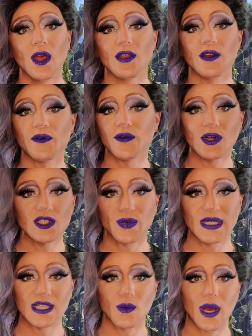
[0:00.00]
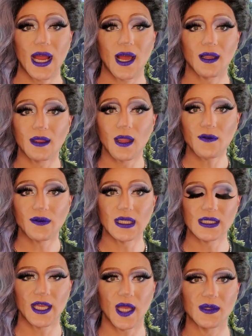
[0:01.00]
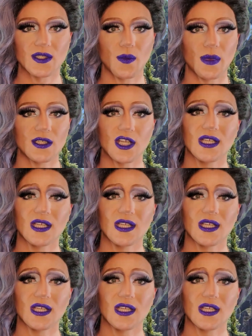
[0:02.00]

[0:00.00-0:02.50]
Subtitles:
The first reason why I love this game so much